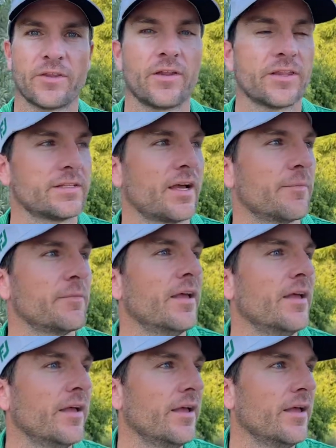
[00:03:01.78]
all the time.
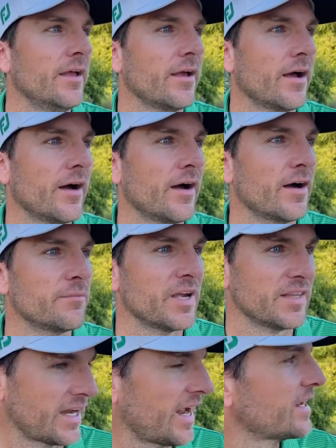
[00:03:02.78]

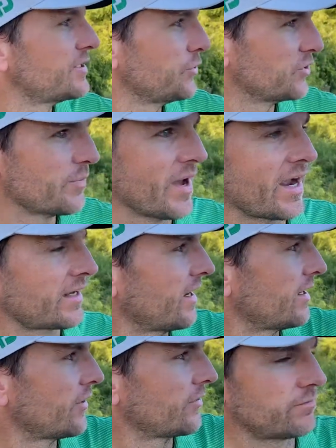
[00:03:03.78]
And then I had two in the back
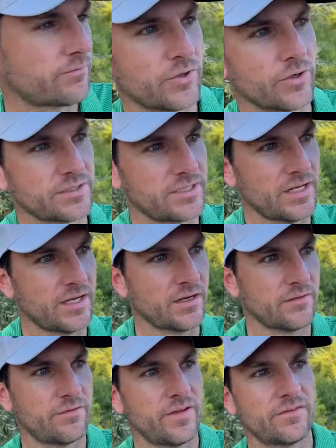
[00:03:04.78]
nine on 13
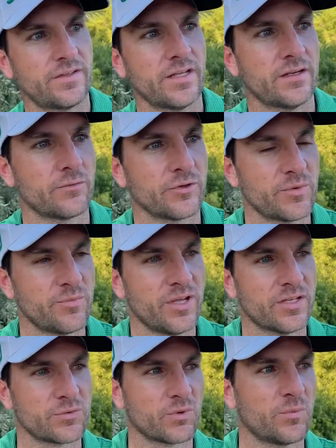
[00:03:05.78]
and 15, where the
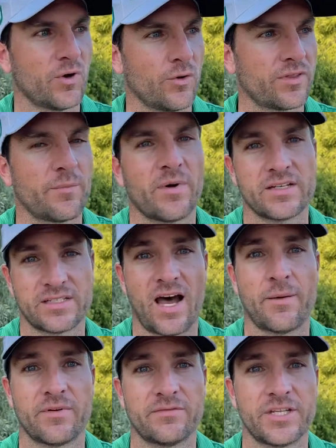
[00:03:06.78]
pins were both up on
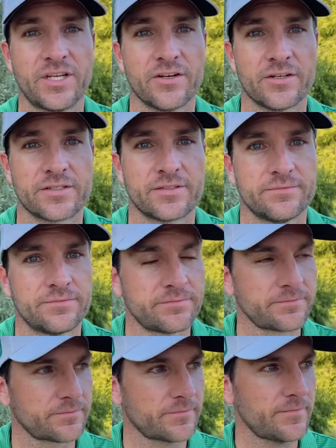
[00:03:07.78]
top of tiers.
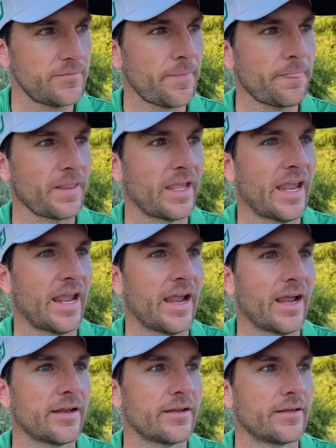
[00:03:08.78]

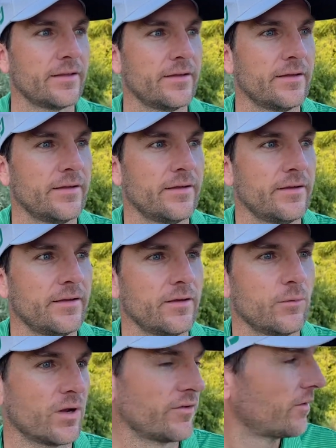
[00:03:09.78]
And
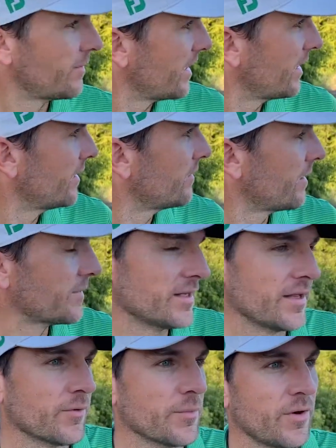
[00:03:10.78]
one of them, I mean,
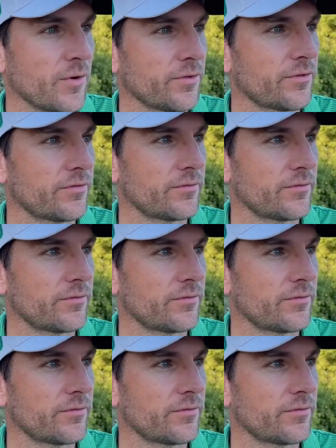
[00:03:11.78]
they were both,